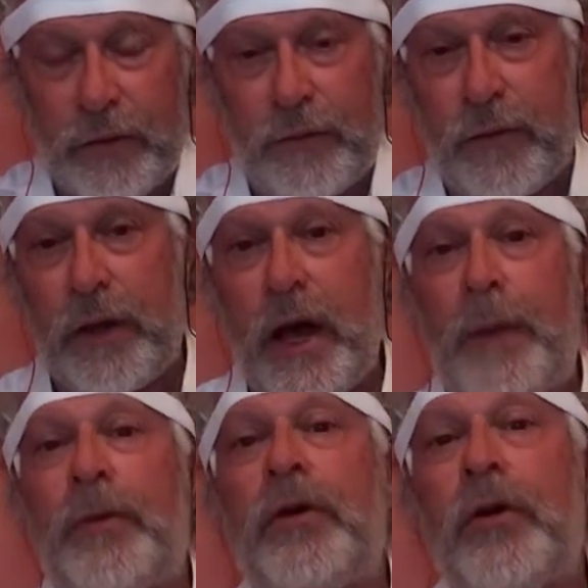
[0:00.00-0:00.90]
you can feel
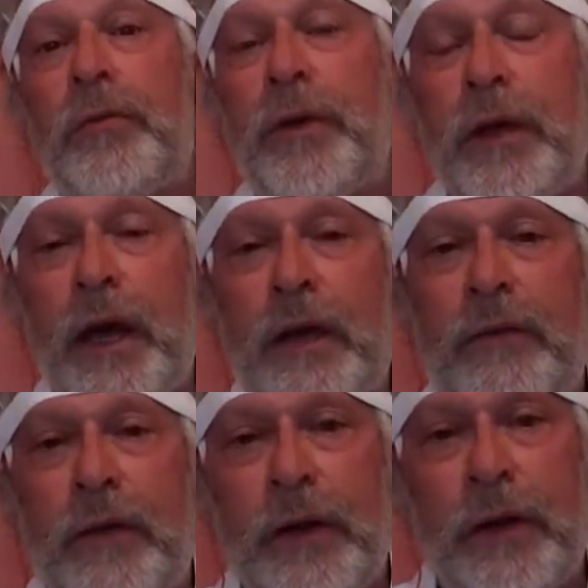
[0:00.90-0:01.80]
optic nerve being
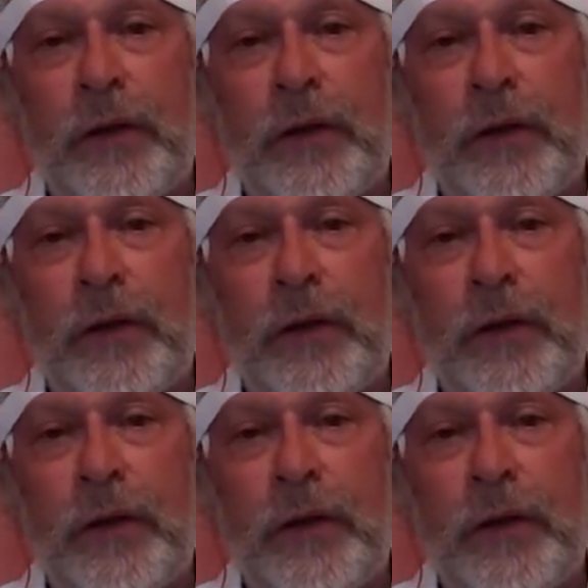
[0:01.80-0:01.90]
activated.